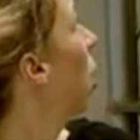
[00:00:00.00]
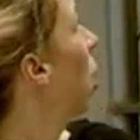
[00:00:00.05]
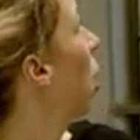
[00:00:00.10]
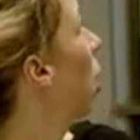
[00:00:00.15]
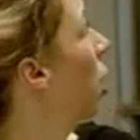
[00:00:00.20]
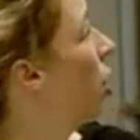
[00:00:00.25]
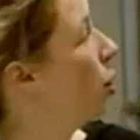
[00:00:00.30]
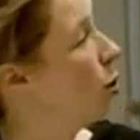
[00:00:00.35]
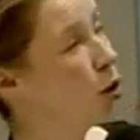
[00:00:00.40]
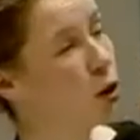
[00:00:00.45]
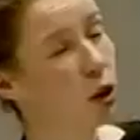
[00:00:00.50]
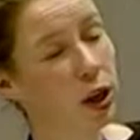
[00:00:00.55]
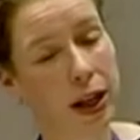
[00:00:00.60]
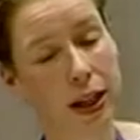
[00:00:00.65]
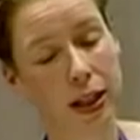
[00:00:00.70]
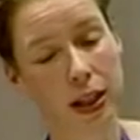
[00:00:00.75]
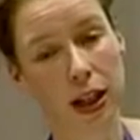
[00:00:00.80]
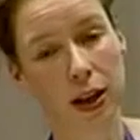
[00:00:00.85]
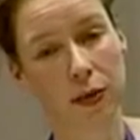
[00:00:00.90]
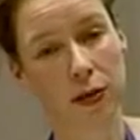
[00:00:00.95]
And you
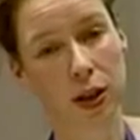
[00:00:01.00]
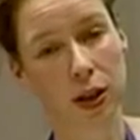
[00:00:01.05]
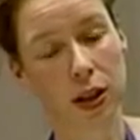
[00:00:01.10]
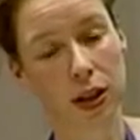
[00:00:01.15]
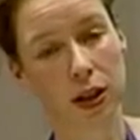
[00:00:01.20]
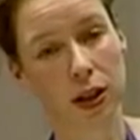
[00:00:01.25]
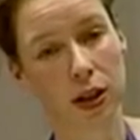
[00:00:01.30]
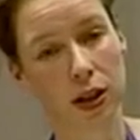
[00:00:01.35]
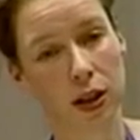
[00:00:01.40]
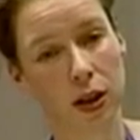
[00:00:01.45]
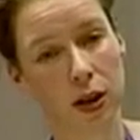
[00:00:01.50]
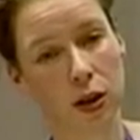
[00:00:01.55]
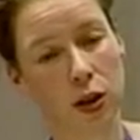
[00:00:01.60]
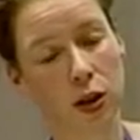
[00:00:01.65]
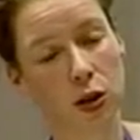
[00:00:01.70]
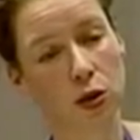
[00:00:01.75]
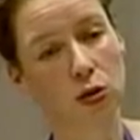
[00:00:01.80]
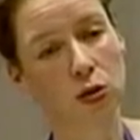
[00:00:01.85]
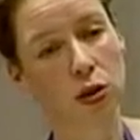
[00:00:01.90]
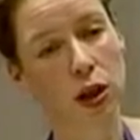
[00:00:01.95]
collect evidence. So
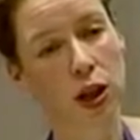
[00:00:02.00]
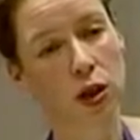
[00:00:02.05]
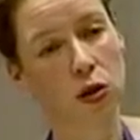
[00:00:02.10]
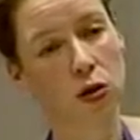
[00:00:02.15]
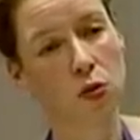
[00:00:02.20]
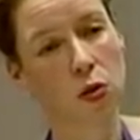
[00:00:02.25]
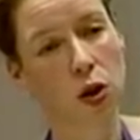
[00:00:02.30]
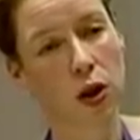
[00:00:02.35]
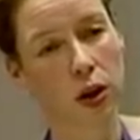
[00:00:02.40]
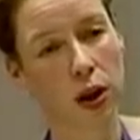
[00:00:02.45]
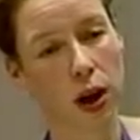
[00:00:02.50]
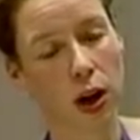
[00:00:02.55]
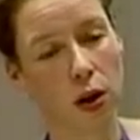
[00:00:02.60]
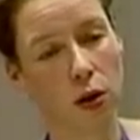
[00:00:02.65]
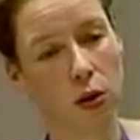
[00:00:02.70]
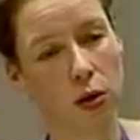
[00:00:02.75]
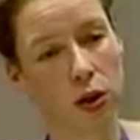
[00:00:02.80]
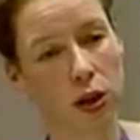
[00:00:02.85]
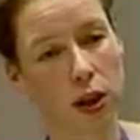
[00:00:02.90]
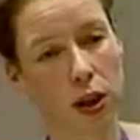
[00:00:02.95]
you try to work
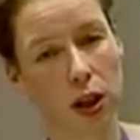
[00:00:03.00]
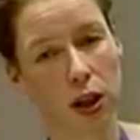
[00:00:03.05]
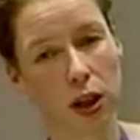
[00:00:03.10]
out,